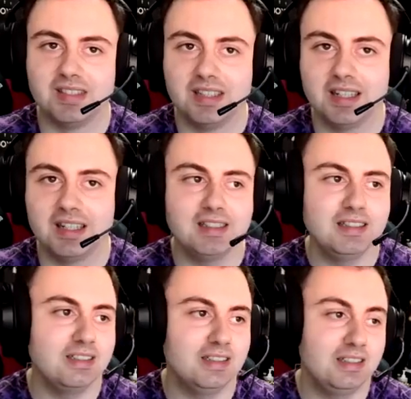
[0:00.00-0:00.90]
Yeah,
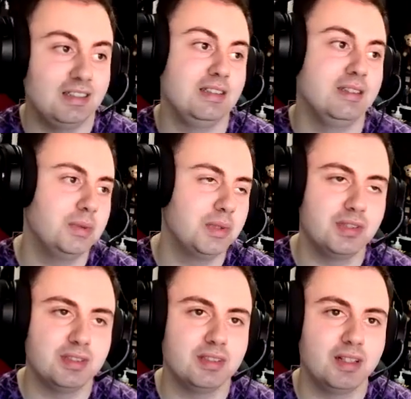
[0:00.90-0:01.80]
it
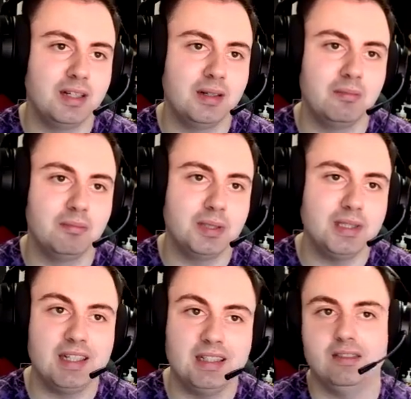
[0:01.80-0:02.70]
would. But
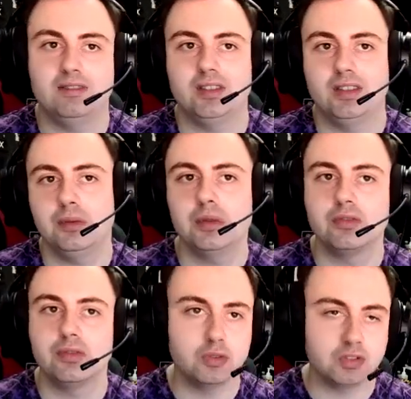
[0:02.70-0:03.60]
yeah, it was
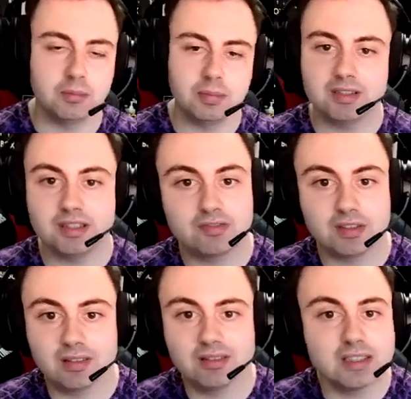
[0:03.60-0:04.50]
unfortunate, but I did
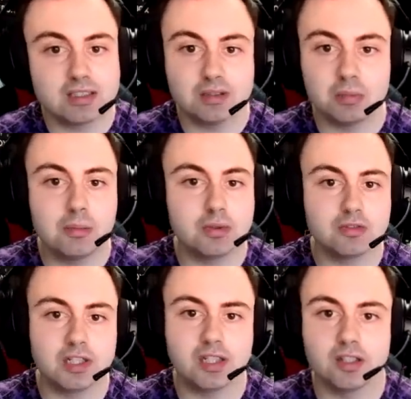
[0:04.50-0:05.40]
think series 1 was
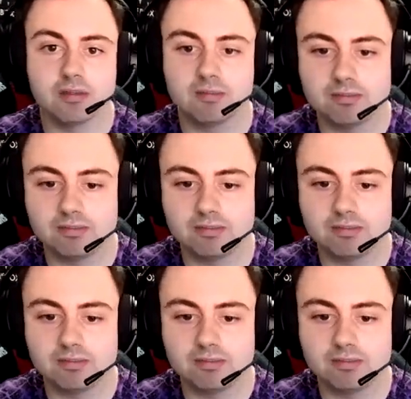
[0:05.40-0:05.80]
really good.